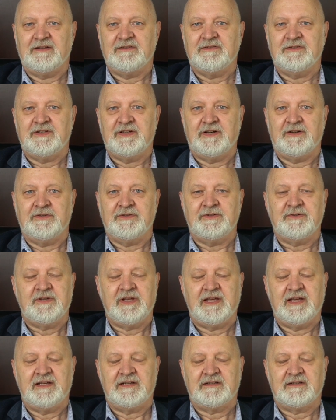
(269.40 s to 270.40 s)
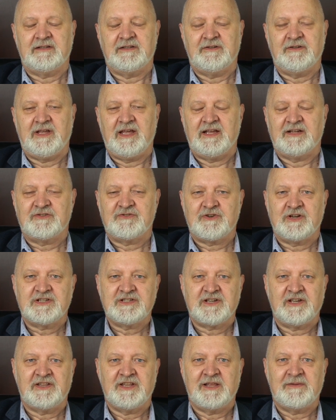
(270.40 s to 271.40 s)
you can't
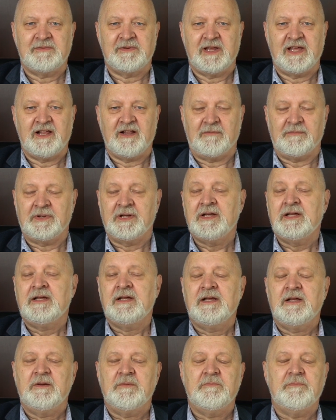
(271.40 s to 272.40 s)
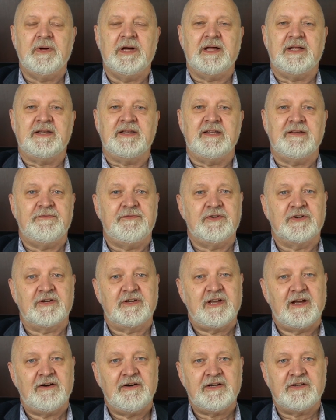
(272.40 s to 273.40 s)
trust on them to help. But if your
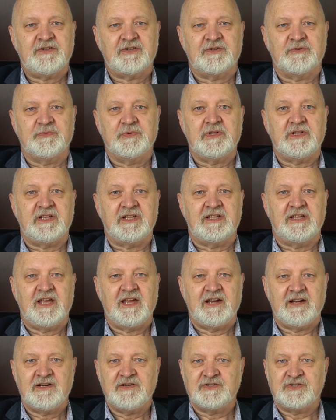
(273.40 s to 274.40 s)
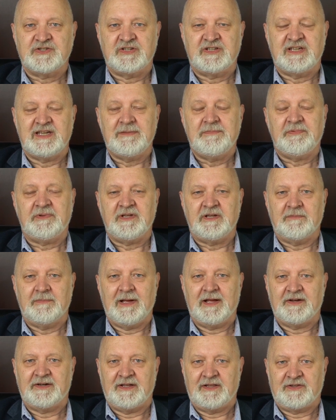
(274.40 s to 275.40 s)
character really cares deeply
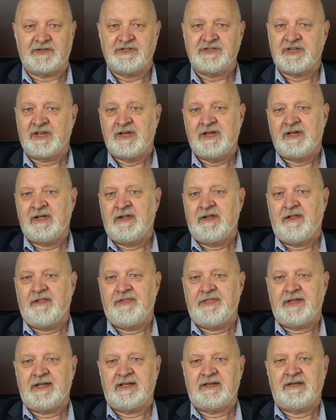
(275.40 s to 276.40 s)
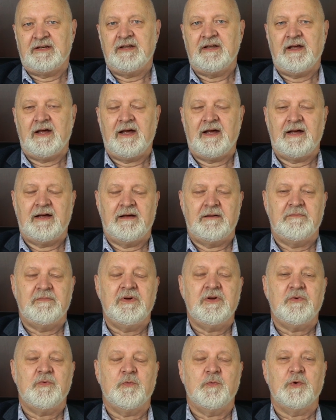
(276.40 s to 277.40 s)
about others, then
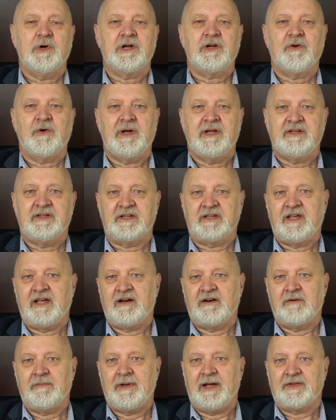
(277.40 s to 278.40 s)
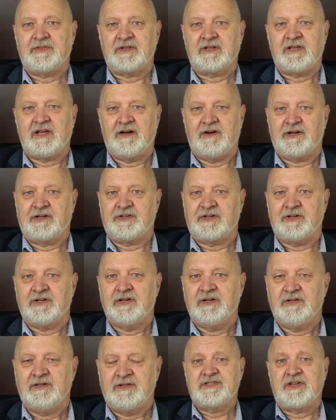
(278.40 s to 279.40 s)
we're going to care about the
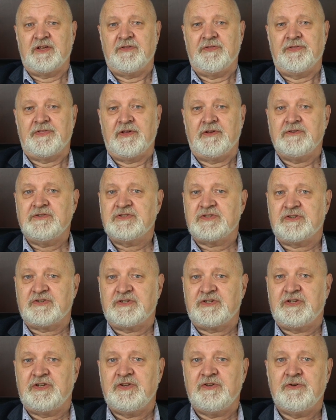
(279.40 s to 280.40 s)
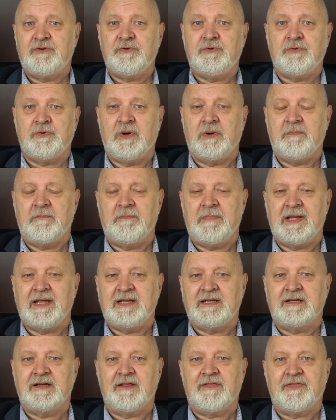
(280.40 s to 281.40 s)
character. So those are two
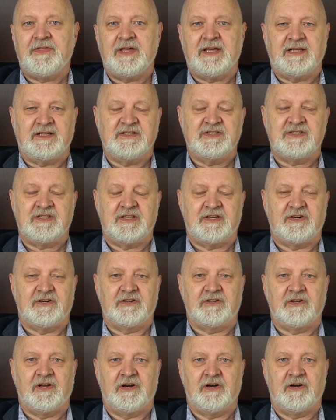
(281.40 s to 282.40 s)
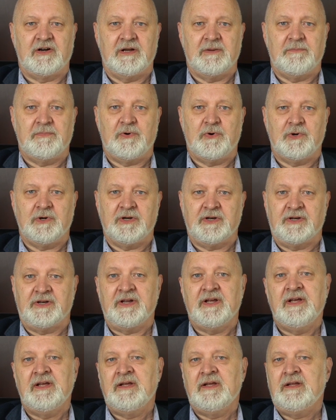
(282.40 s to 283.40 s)
main things that are important.
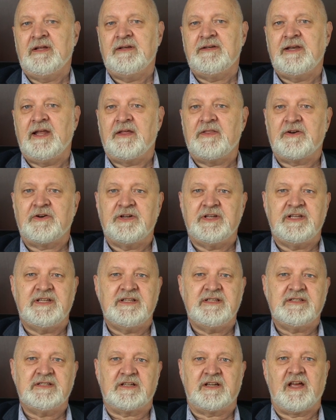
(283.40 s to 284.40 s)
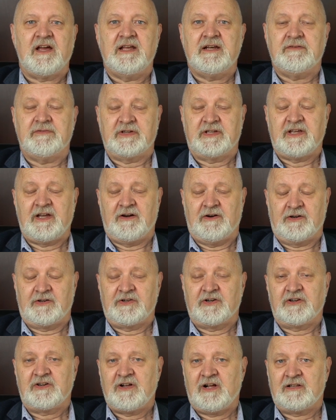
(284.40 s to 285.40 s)
Now, there is a kind of a
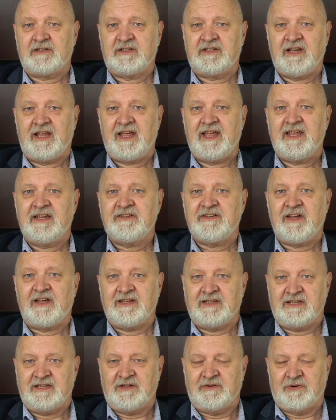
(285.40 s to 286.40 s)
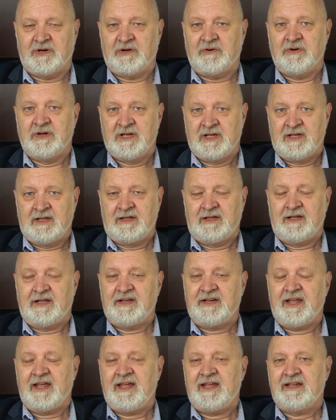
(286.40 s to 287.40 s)
character called an antihero.
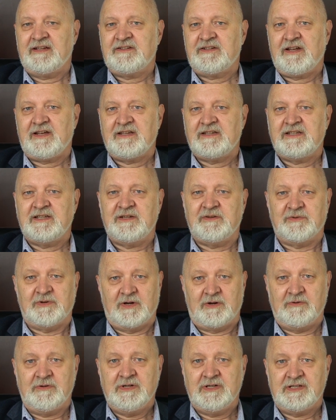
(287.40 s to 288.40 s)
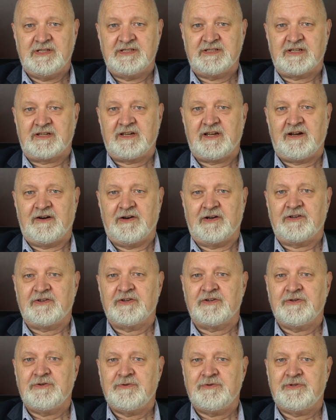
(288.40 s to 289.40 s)
An antihero is a
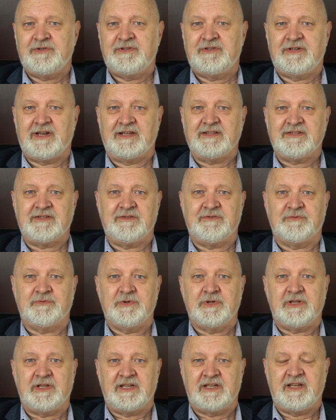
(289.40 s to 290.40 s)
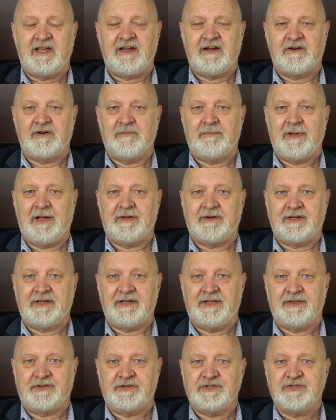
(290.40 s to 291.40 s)
character who doesn't really care about
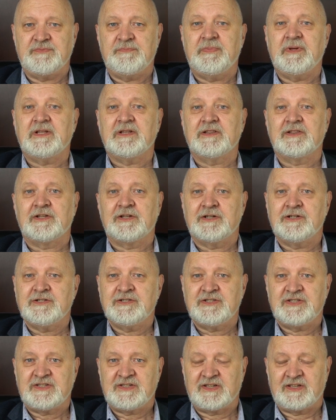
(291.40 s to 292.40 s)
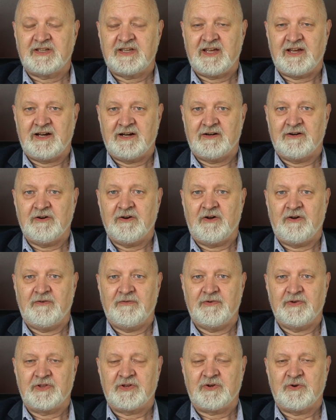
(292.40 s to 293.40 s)
others, but learns to care
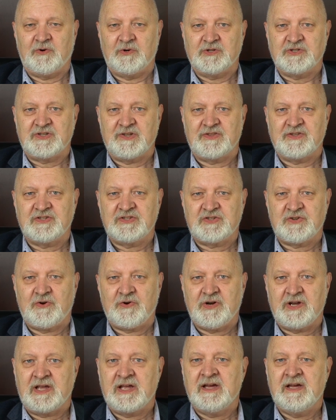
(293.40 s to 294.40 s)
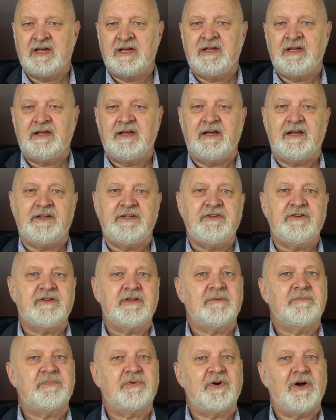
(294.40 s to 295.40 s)
over the course of the story. And you
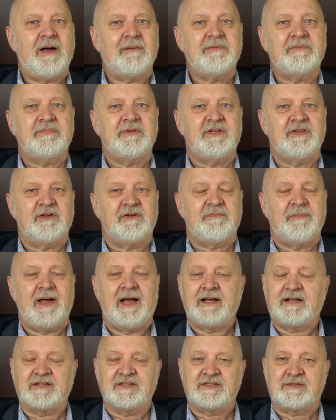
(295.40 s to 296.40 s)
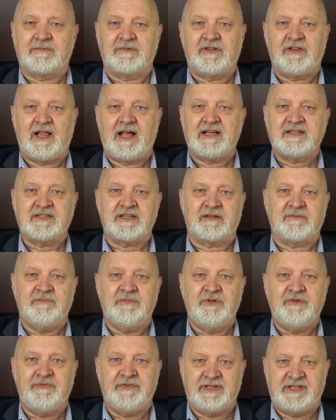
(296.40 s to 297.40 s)
can probably look back at some classic
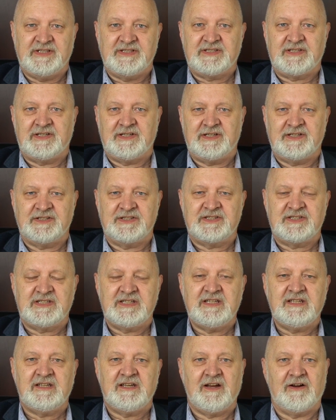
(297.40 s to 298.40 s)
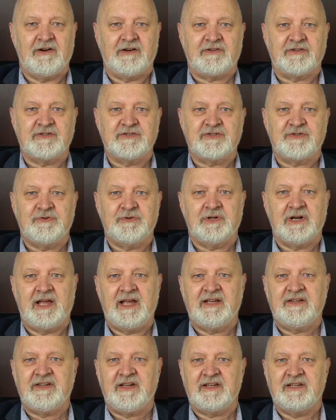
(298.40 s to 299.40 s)
movies and see characters who are
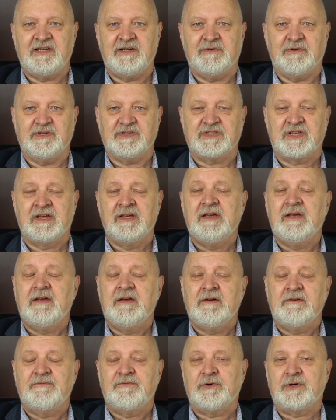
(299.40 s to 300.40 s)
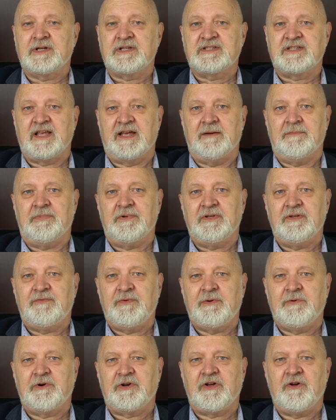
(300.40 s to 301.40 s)
anti-heroes. For example, if
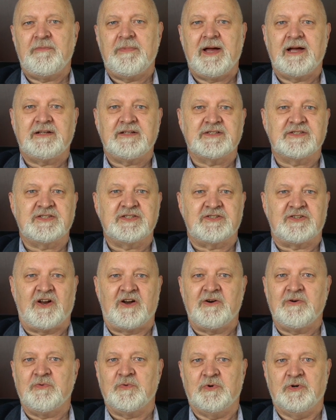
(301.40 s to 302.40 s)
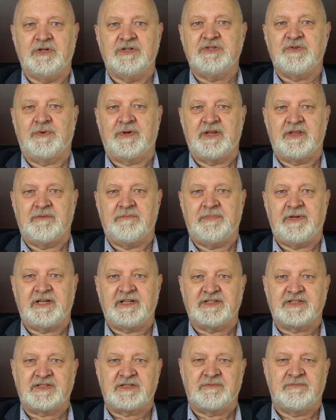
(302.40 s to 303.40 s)
we go back to Star Wars, one of the
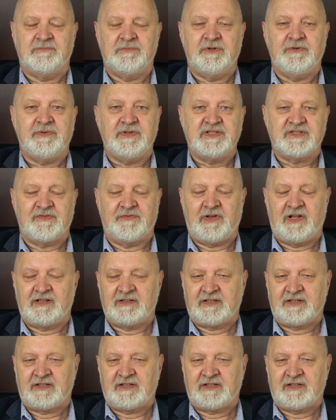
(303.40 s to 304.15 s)
biggest movies of all